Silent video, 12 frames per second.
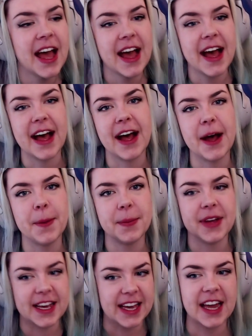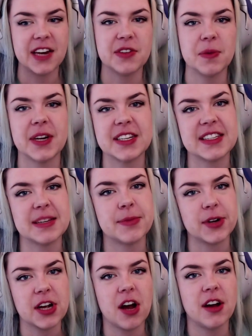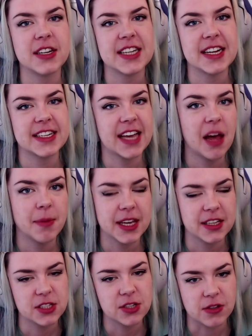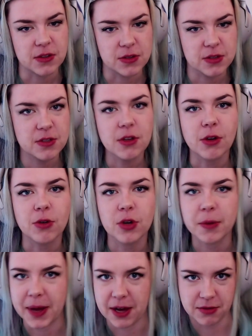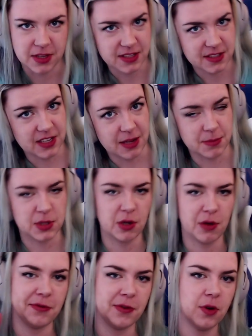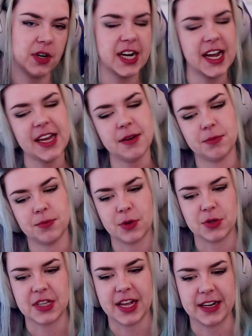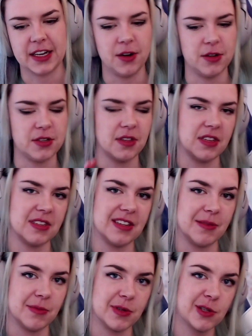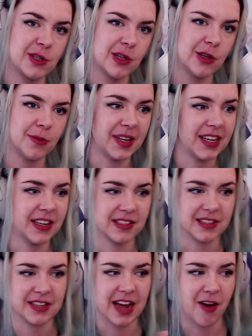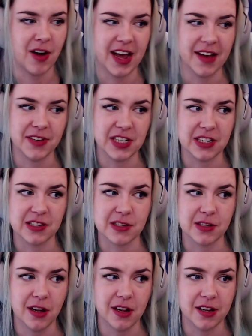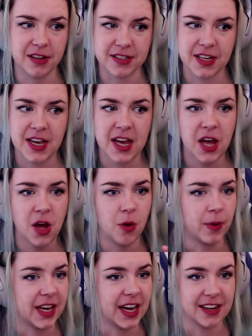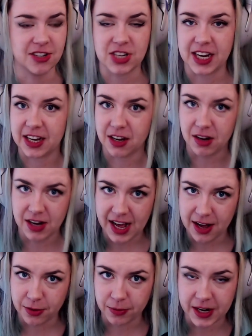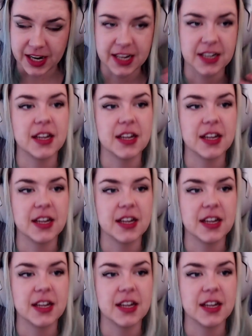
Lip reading: Again, if you want to see more content coming to you soon about The Sims 4 and most likely also The Sims 2, because now I have it installed, we gotta check it all out, right?